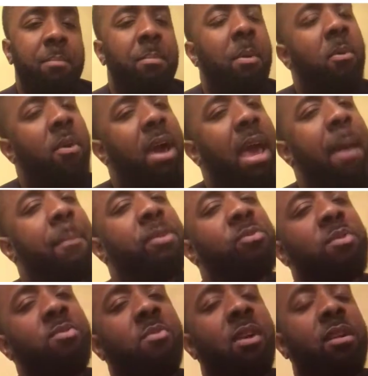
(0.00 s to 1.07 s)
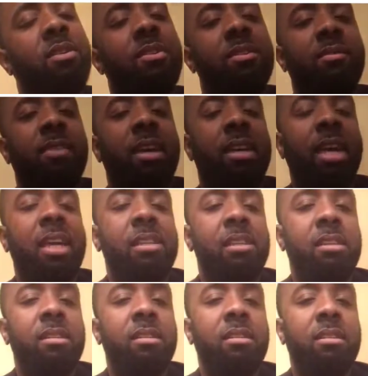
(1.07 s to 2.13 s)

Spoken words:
But what happens when you all go on a vacation?